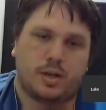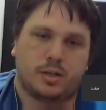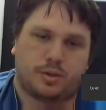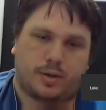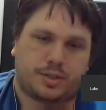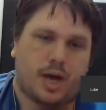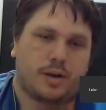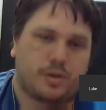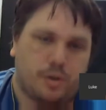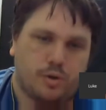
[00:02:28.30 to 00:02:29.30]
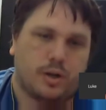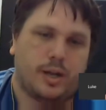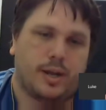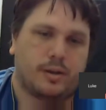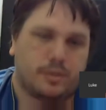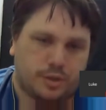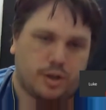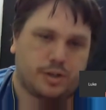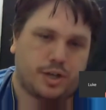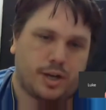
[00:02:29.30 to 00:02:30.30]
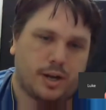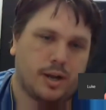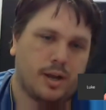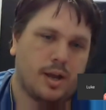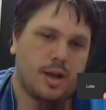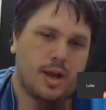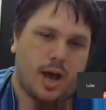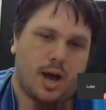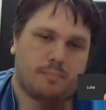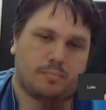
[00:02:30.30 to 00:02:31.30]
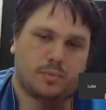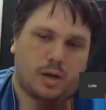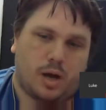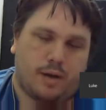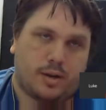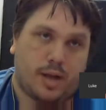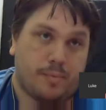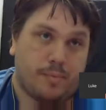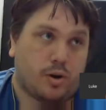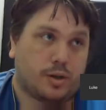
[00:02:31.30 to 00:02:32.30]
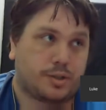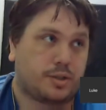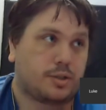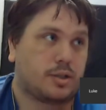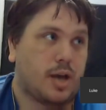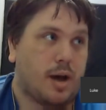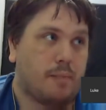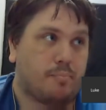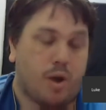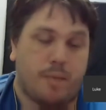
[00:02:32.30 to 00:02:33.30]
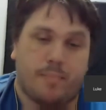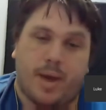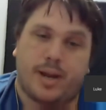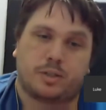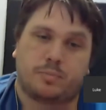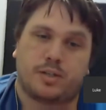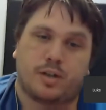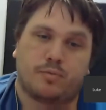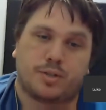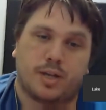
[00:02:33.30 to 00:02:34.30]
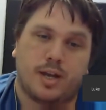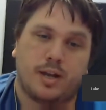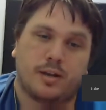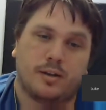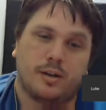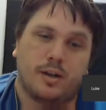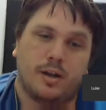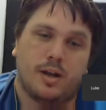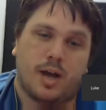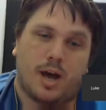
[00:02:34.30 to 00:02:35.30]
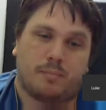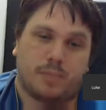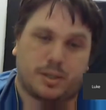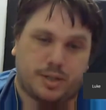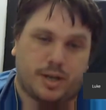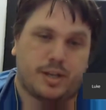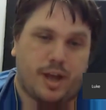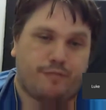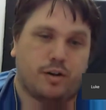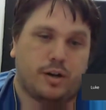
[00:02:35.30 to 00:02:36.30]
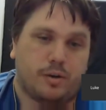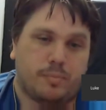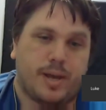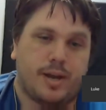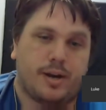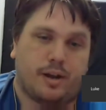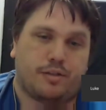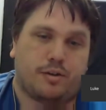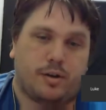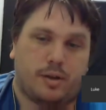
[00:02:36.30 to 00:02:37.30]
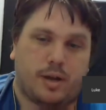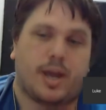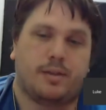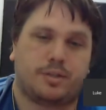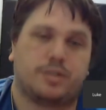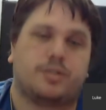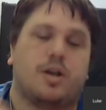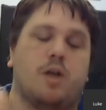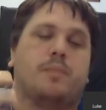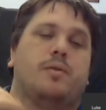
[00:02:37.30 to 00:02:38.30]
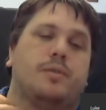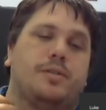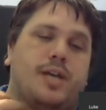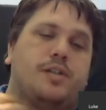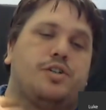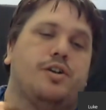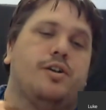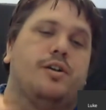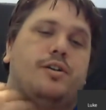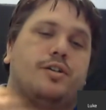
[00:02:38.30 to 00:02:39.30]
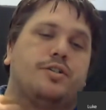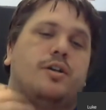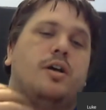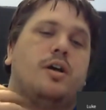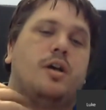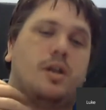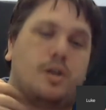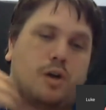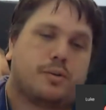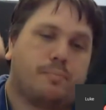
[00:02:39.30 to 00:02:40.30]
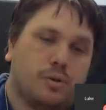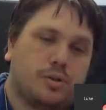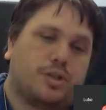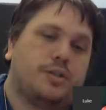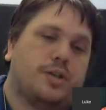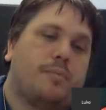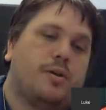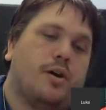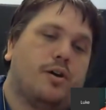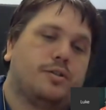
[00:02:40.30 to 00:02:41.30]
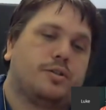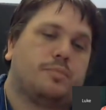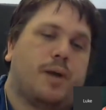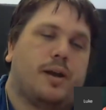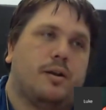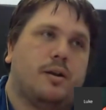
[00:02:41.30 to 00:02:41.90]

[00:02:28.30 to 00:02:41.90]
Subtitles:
So I started Googling, searching. I came across Brett Manning's speech level singing. I studied that for a little bit, and I thought, okay, this is helping me with tension and just not to push those upper notes, but